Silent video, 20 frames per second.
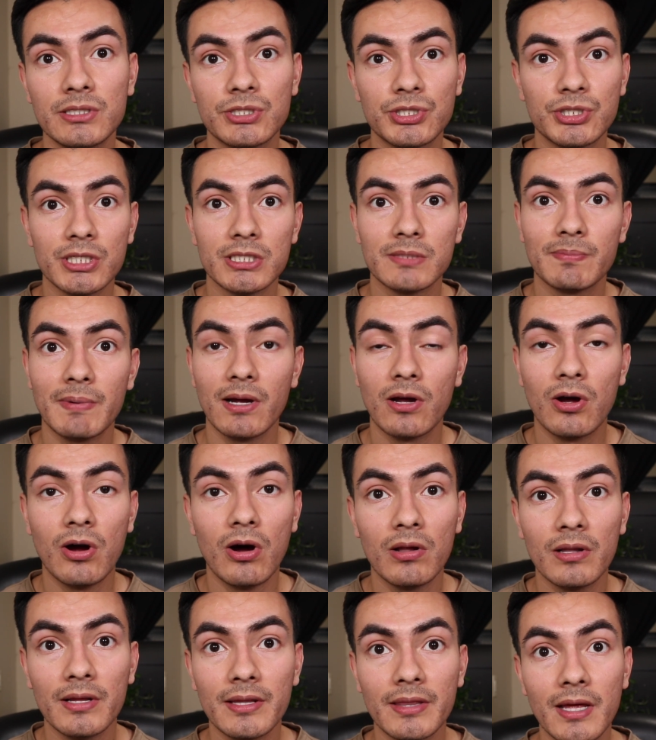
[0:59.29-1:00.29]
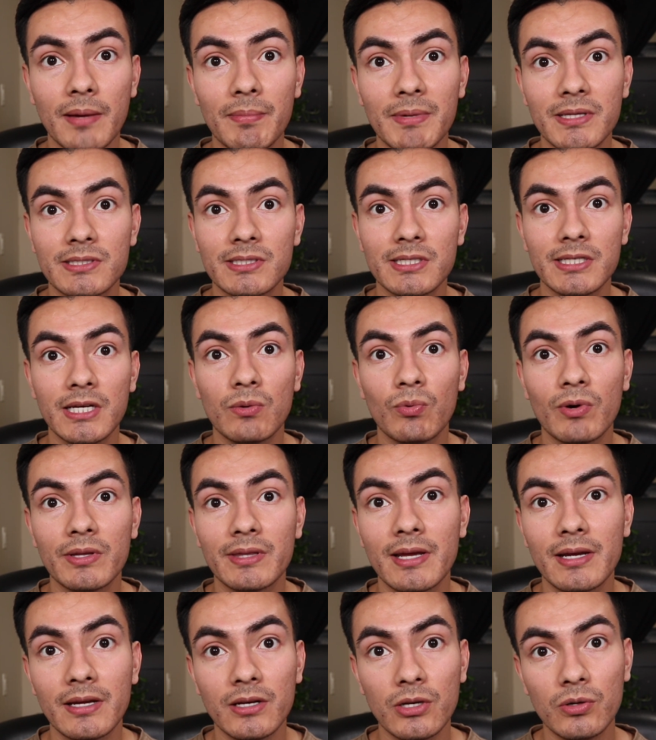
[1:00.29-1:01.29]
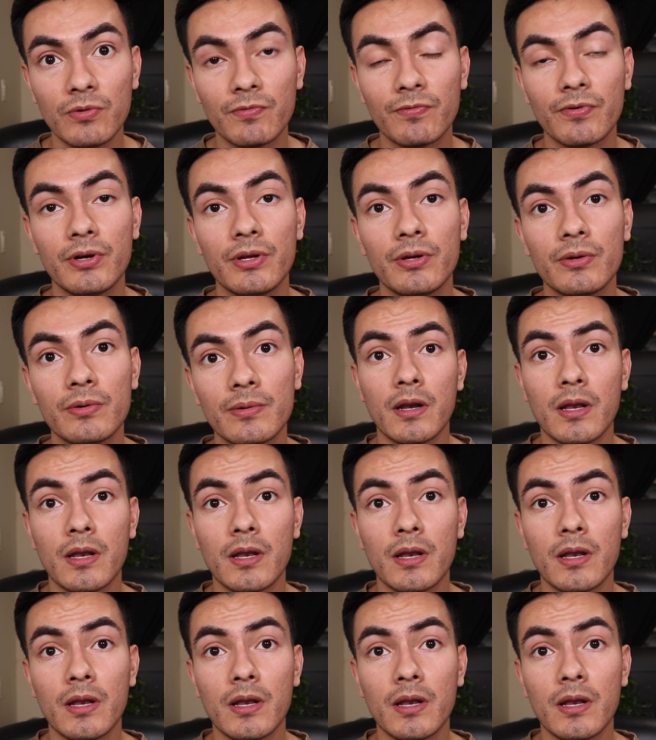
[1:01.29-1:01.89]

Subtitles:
just by calling them and seeing what they can do for you.